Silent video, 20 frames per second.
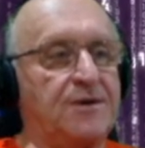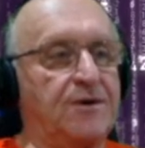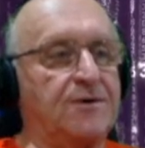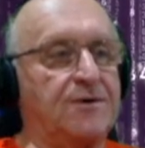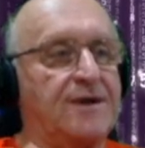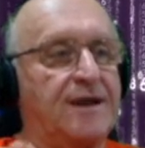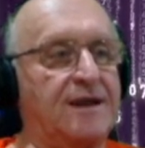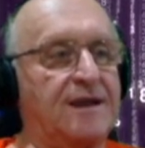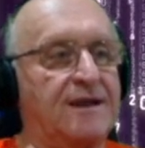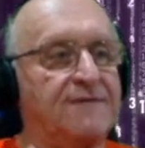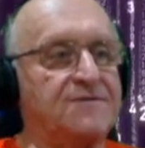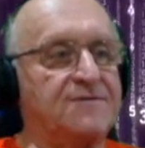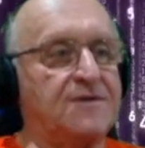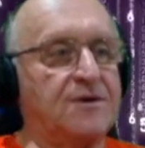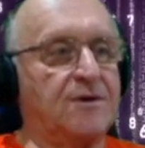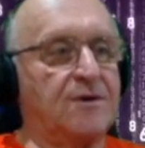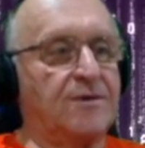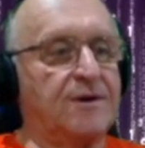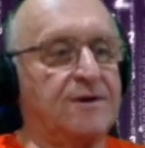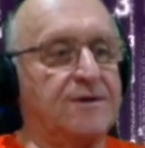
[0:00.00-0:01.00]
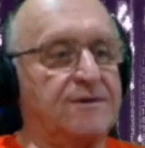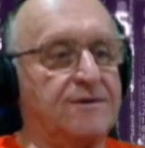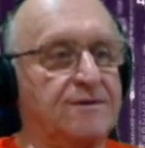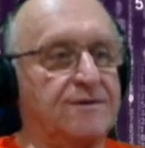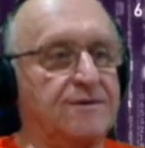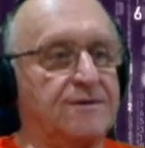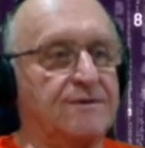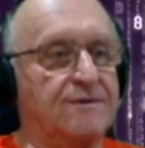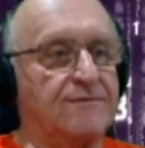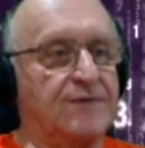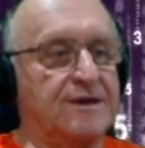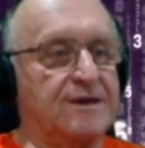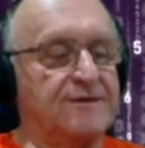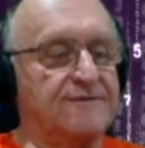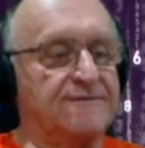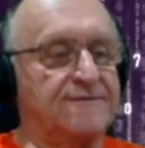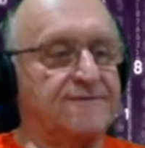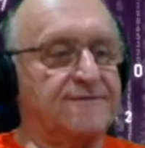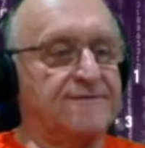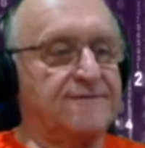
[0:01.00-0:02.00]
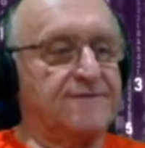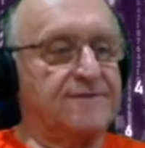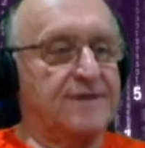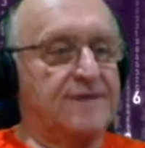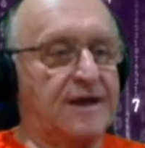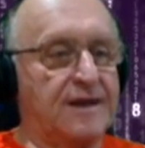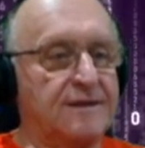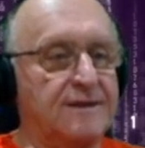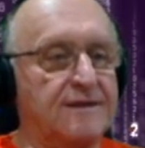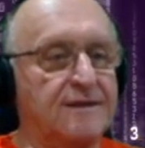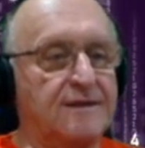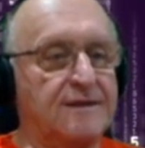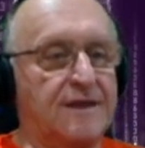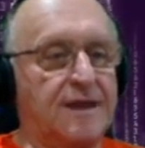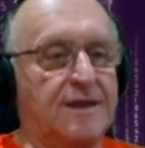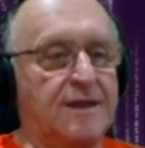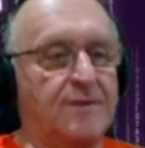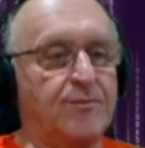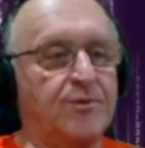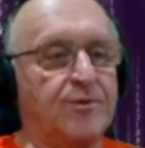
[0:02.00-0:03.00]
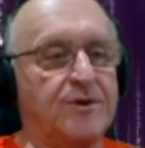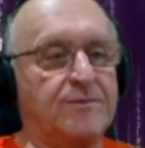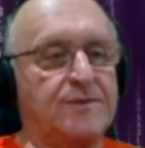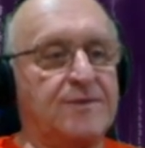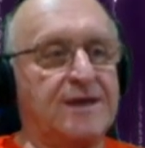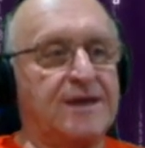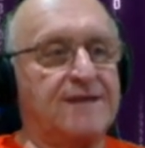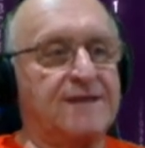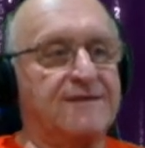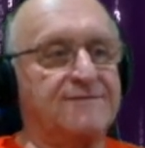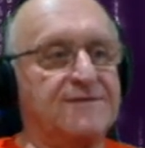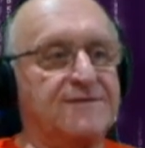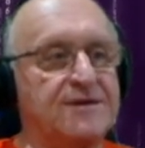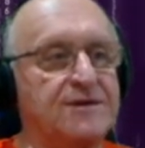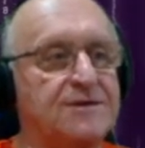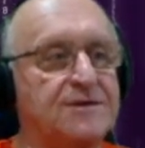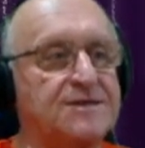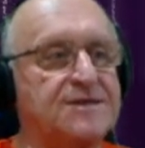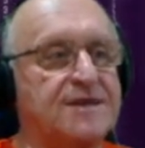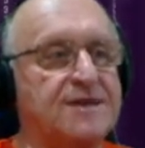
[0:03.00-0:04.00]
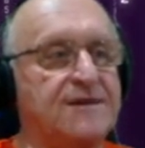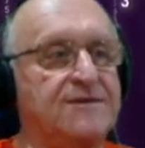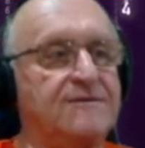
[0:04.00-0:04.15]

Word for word: I'd love to know what you what you done. Uh, point me at the videos that you